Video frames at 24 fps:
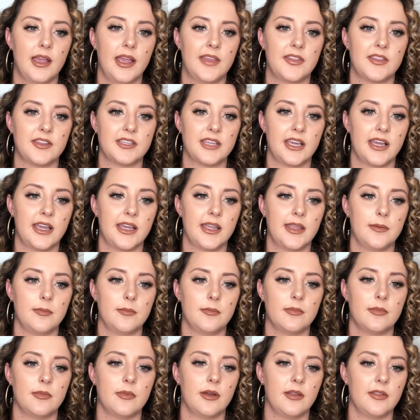the
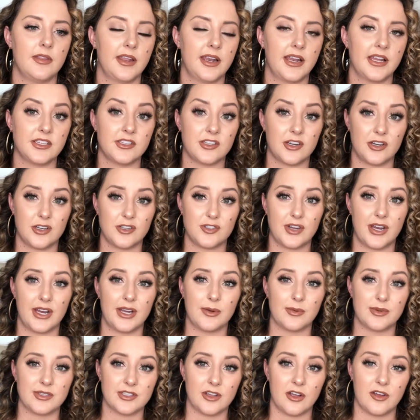time that I started trying to
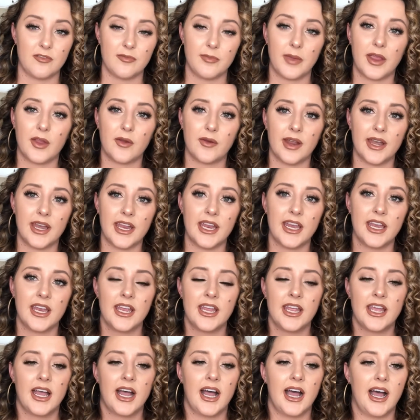resolve my credit.
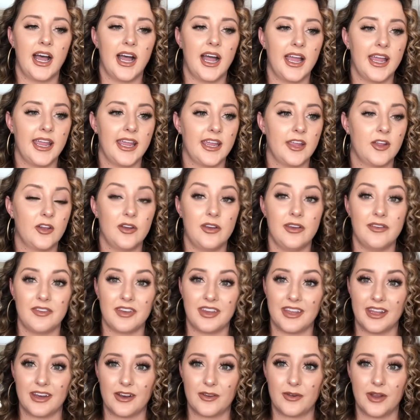I couldn't even
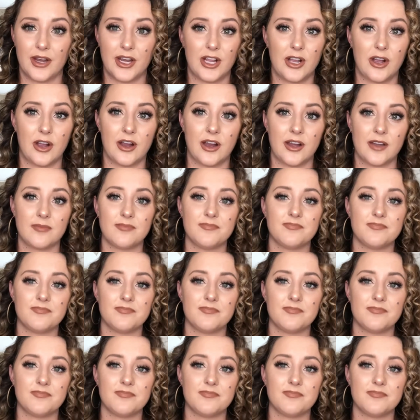get a credit card.